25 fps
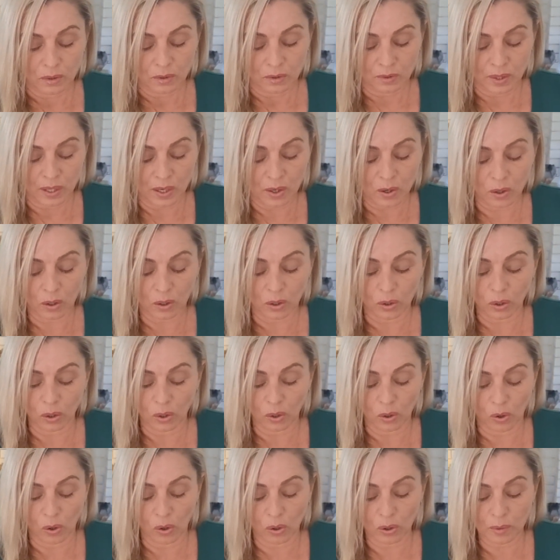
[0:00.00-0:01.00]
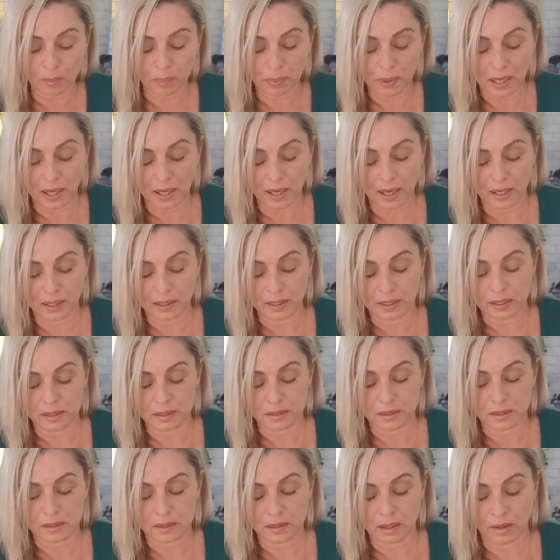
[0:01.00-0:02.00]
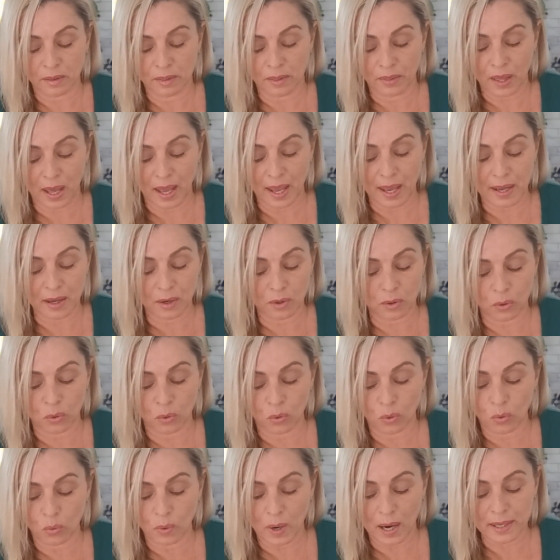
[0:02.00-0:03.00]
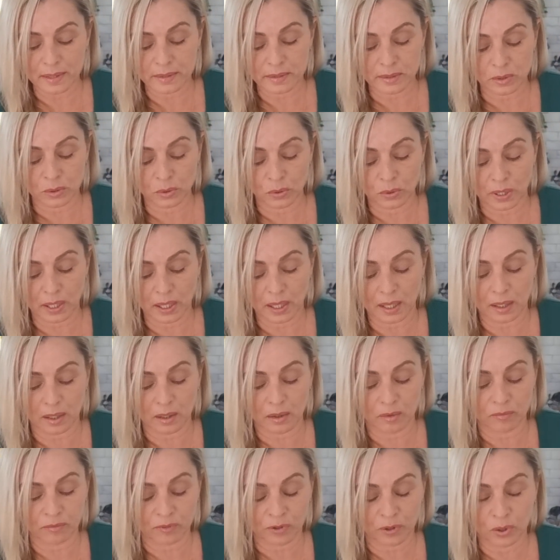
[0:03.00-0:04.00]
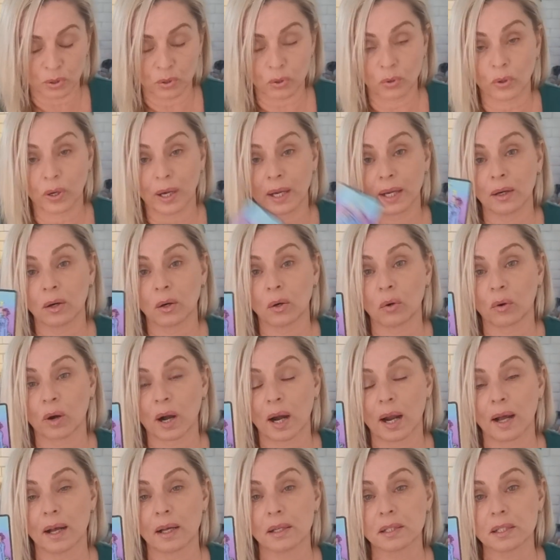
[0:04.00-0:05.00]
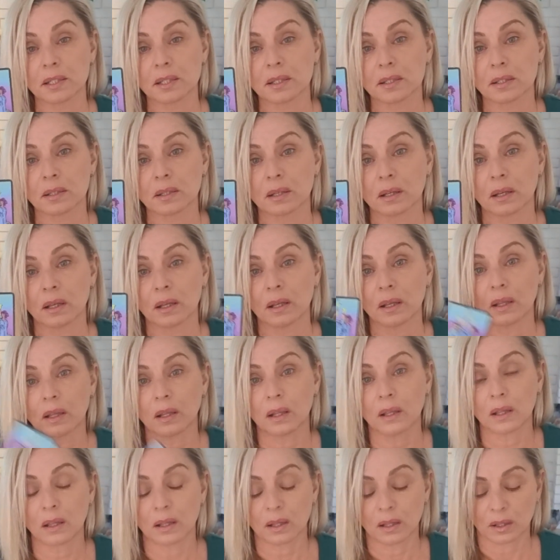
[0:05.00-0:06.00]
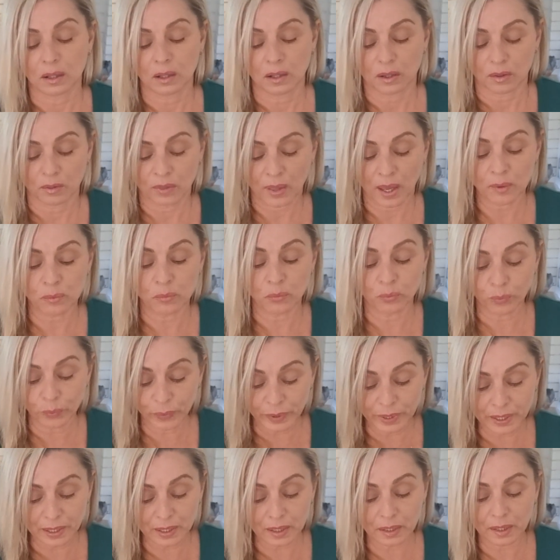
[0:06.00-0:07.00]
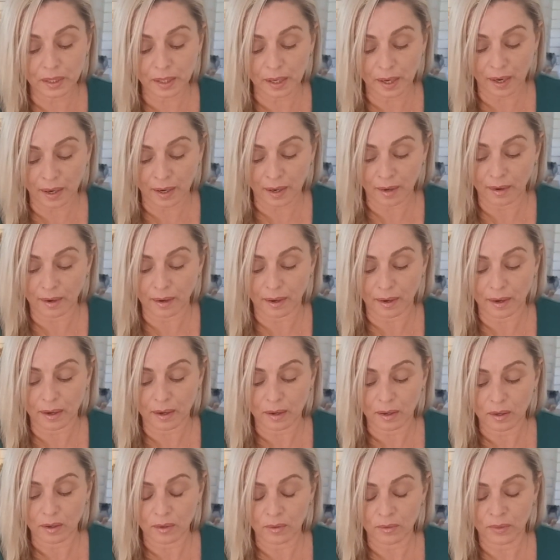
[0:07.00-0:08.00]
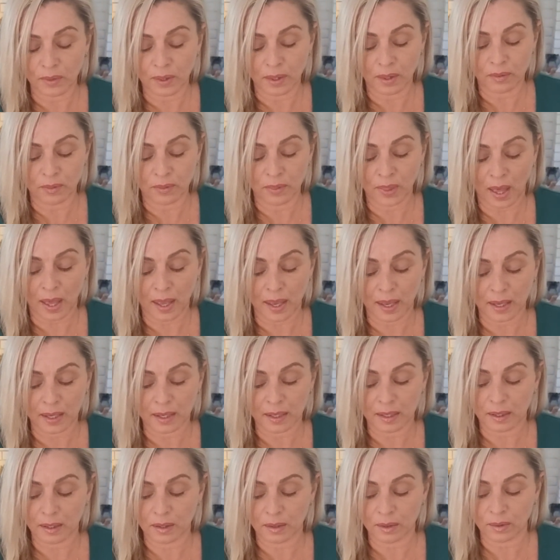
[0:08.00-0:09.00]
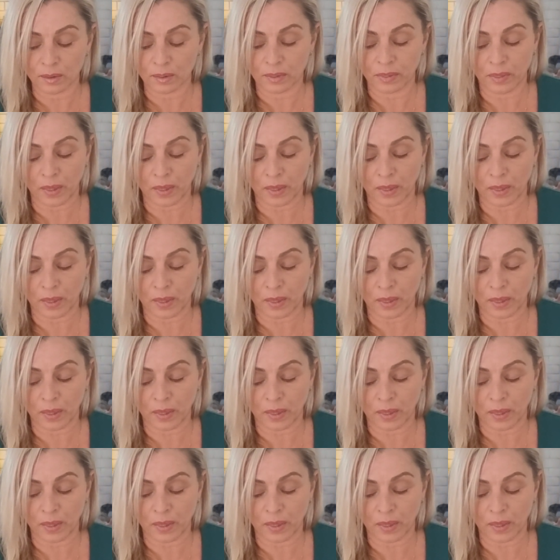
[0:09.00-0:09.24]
they've got a lot of parties. They are always looking for the greener grass. They really are. They